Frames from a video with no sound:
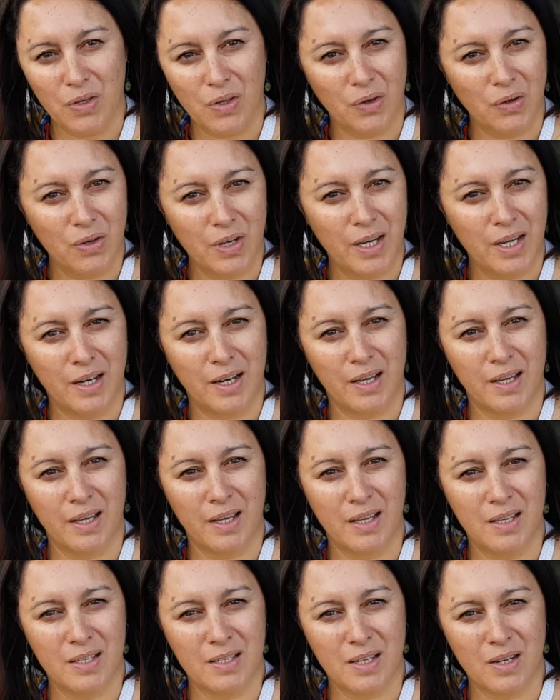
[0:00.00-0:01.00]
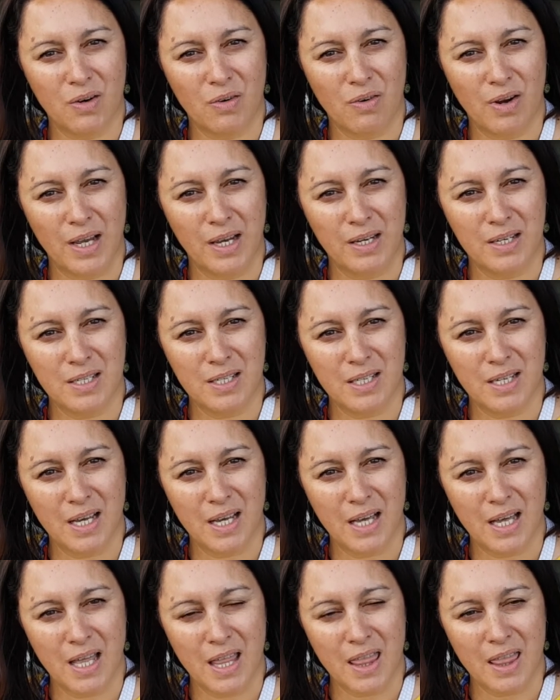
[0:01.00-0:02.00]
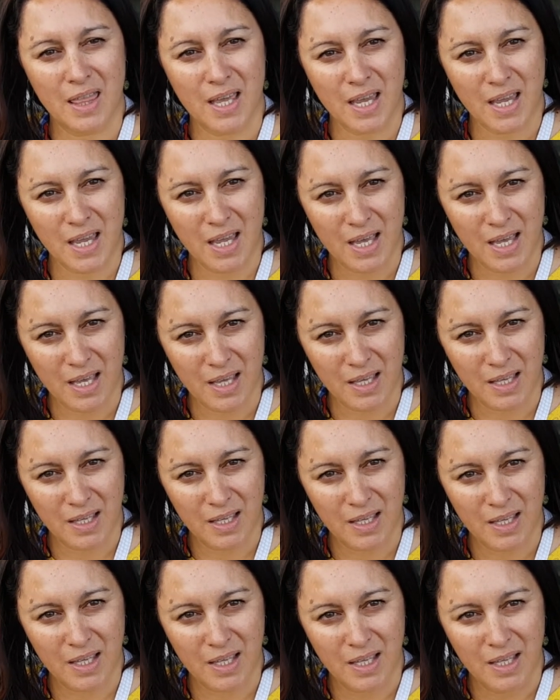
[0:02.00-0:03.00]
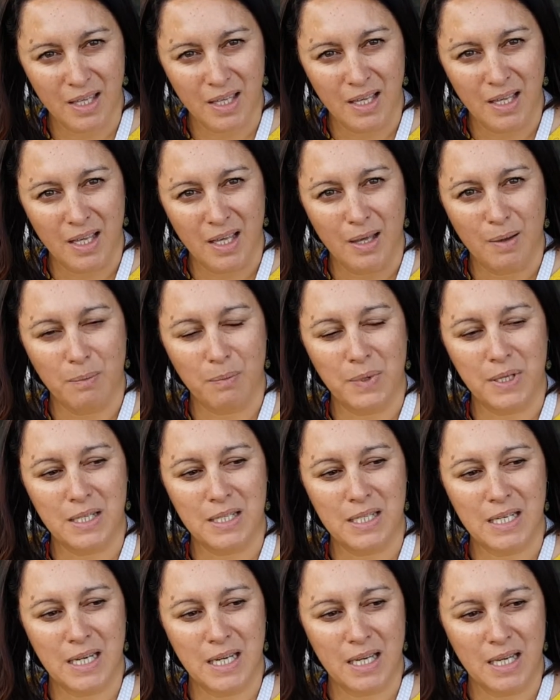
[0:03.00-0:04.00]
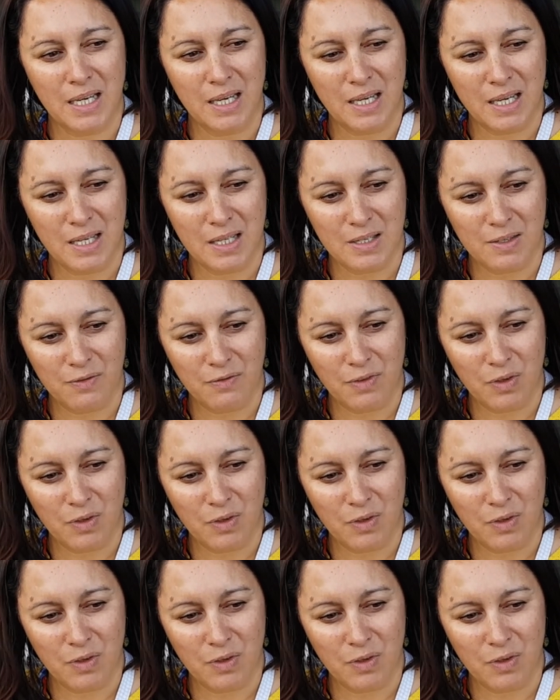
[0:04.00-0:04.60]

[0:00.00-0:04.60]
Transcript: go-getter, he's a great thinker, but he is